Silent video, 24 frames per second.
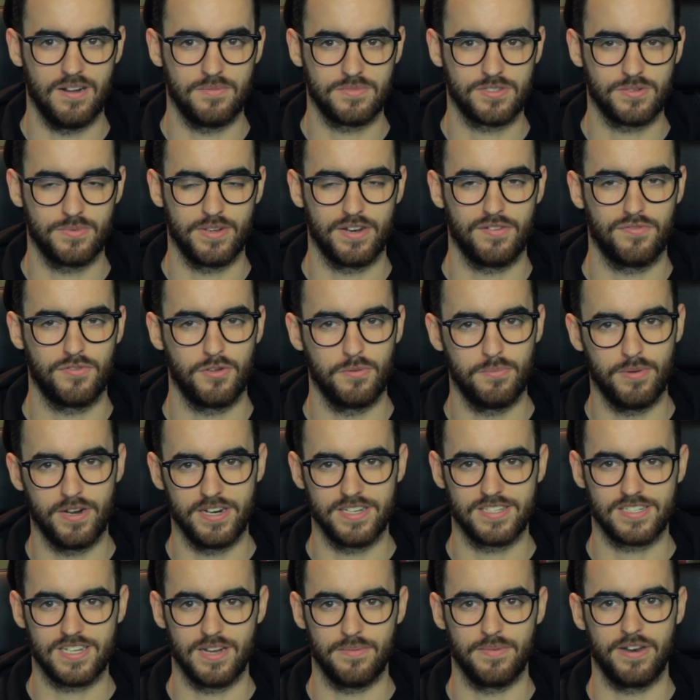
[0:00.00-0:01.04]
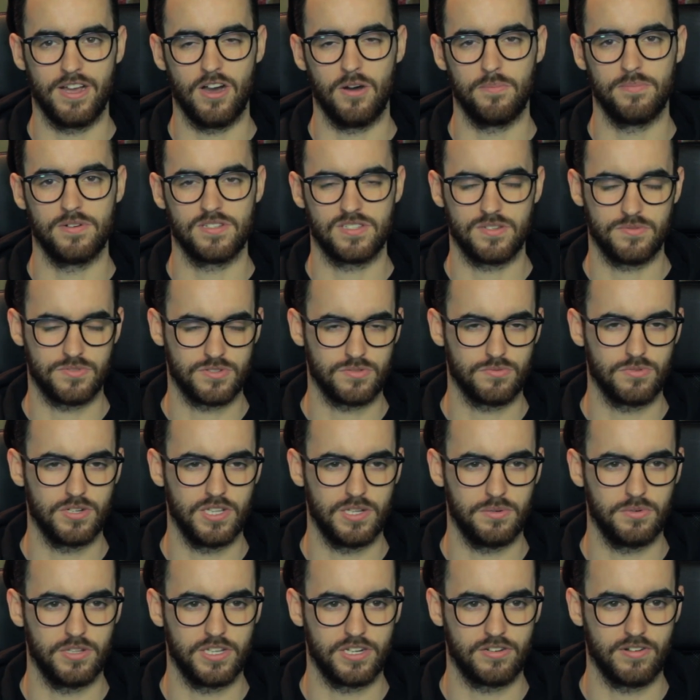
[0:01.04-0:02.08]
So we had a few buddies come and help us. It was a
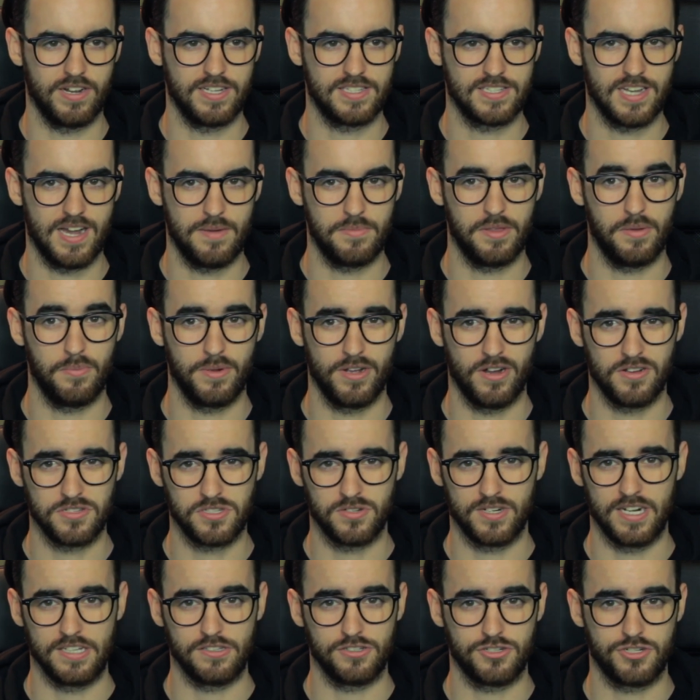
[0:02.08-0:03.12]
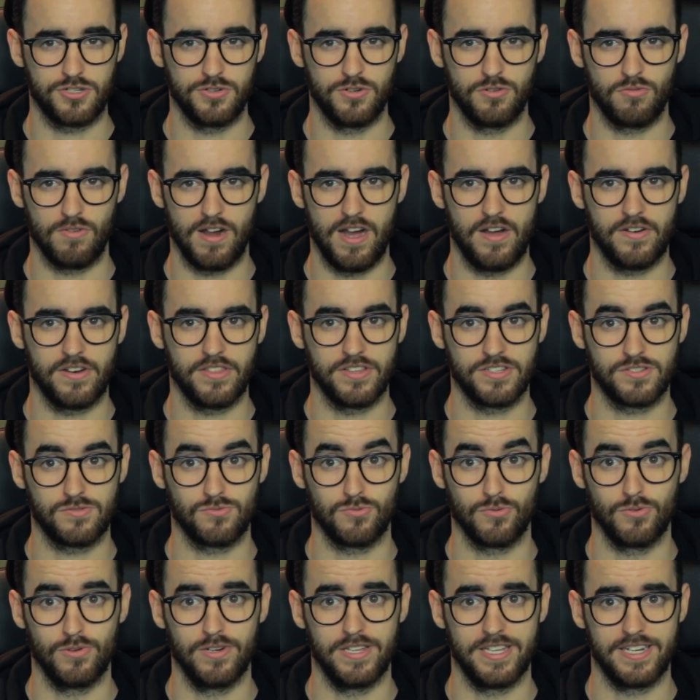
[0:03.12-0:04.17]
really, really great time. Then we also got to shoot around on this
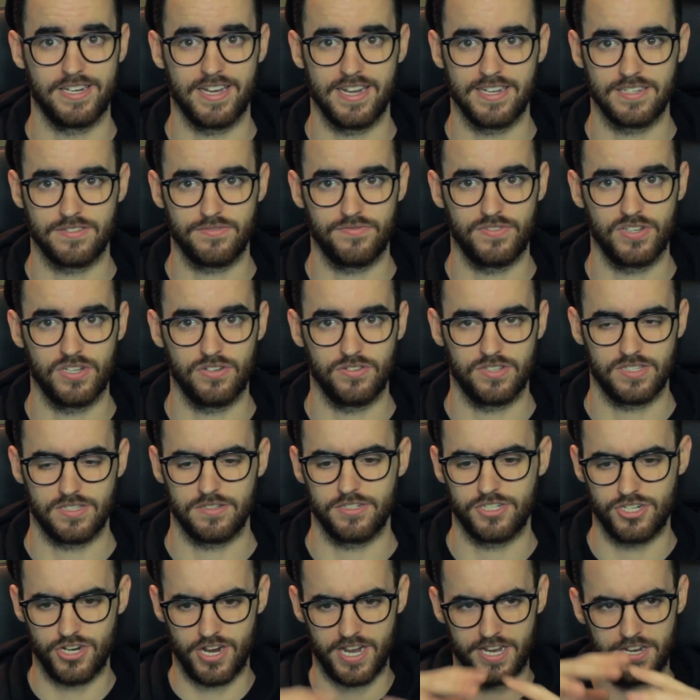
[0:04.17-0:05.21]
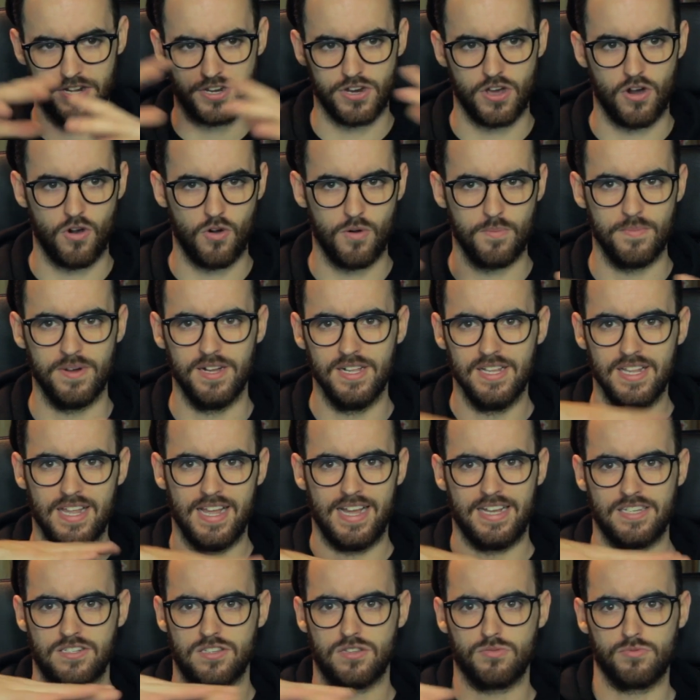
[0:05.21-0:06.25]
really nice field. It's a giant dome,
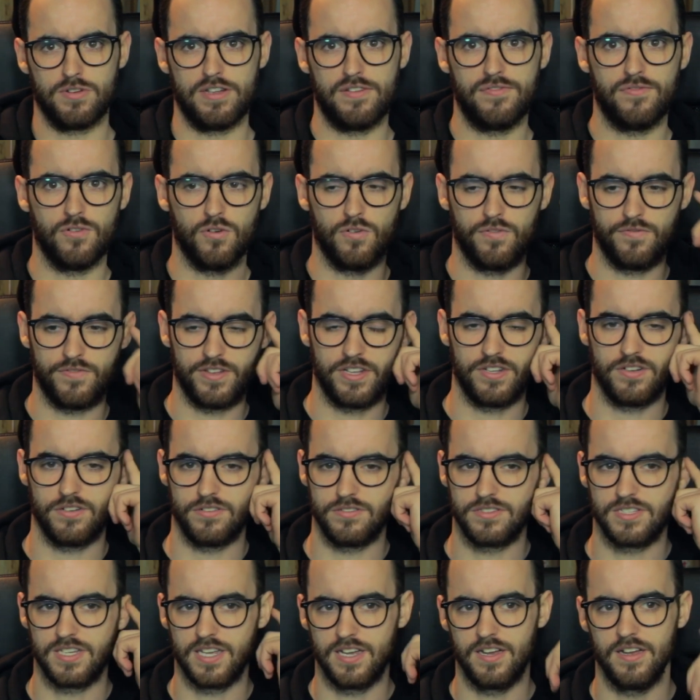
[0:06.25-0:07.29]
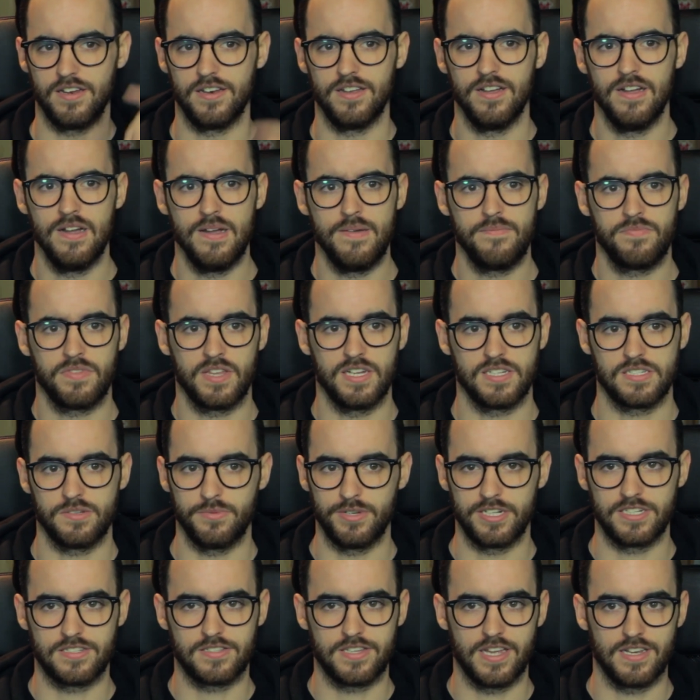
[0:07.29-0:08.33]
has 3 full fields, and they said
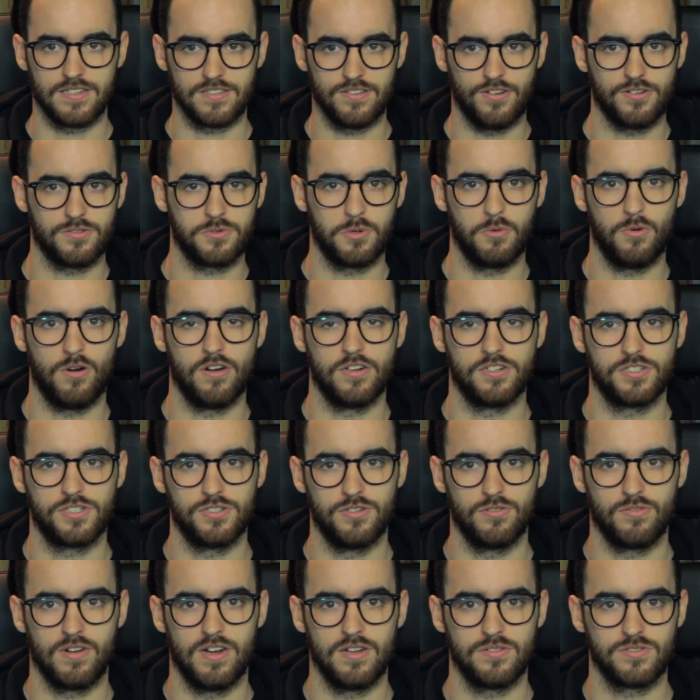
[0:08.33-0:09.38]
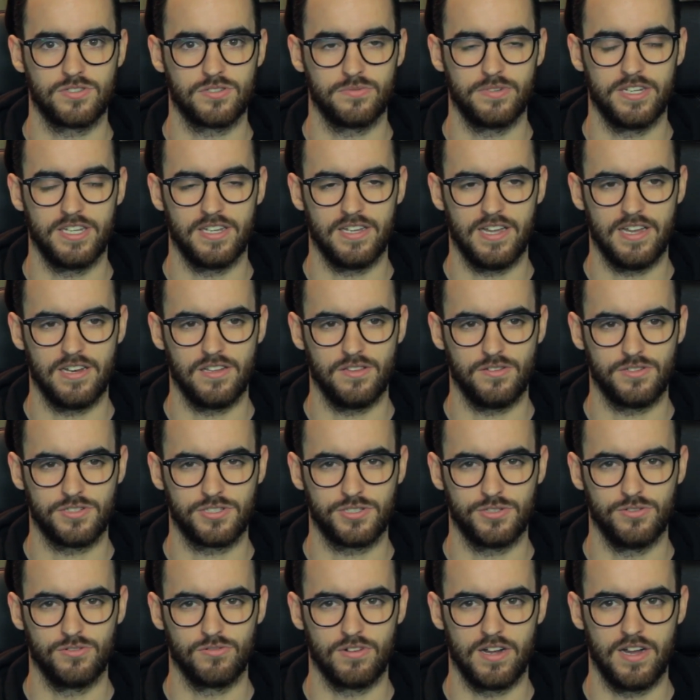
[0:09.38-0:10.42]
we could stay as long as we want and shoot around, so we had a little
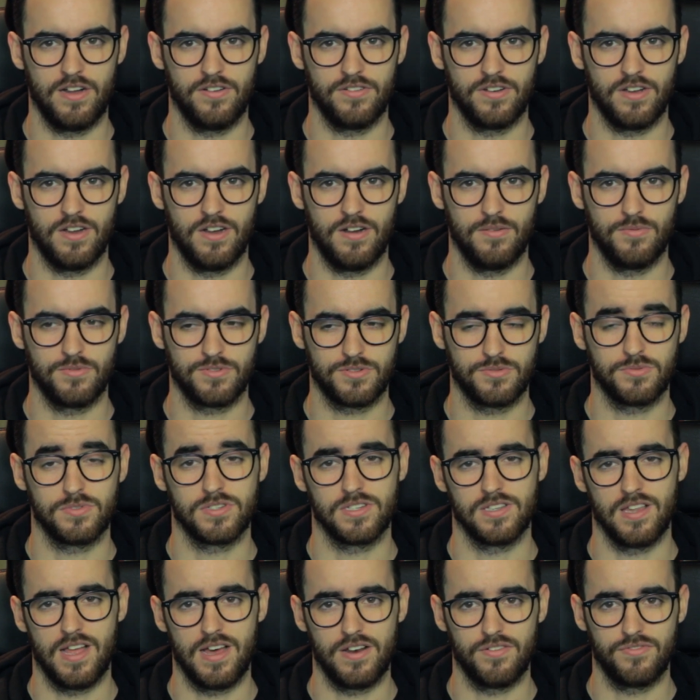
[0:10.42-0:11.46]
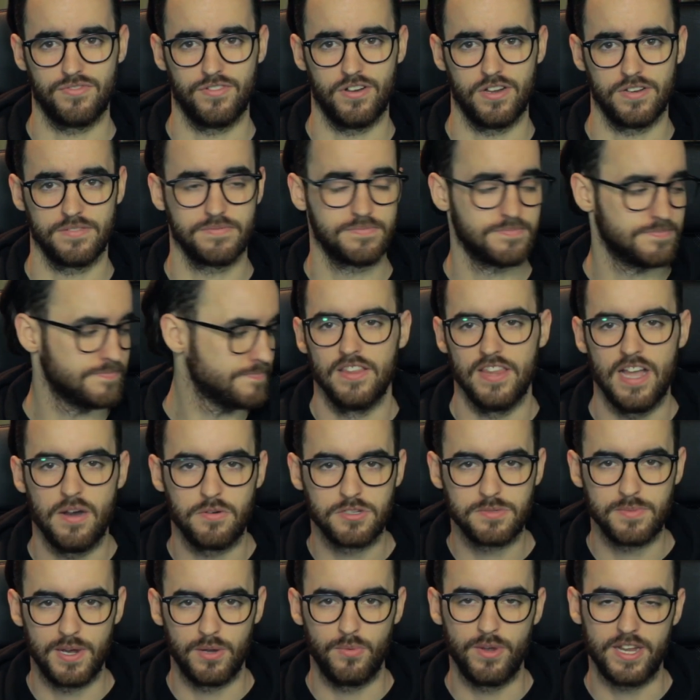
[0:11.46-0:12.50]
shoot around, which was a lot of fun. And that
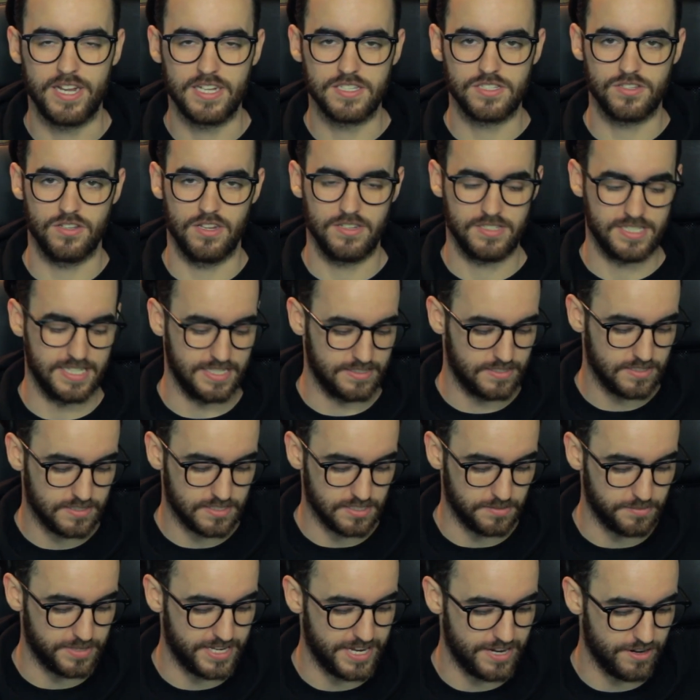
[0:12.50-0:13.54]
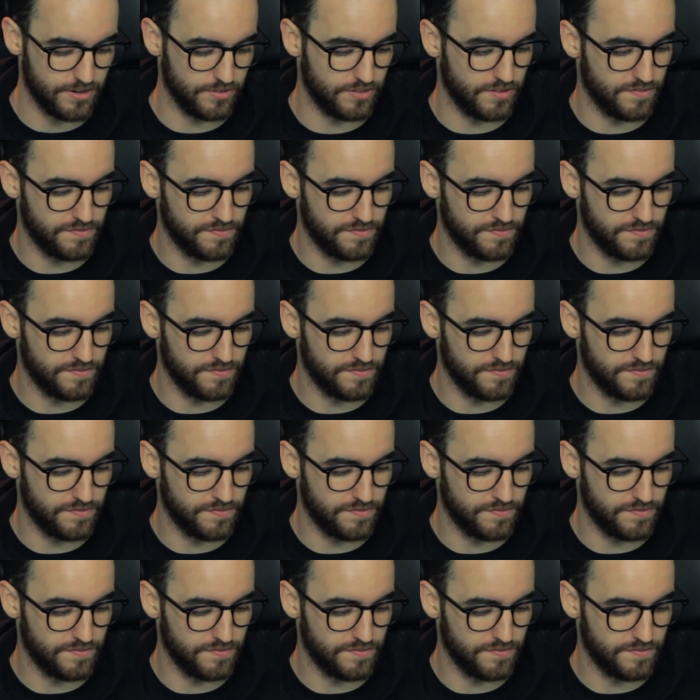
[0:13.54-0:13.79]
was my weekend, so let's get to some gear.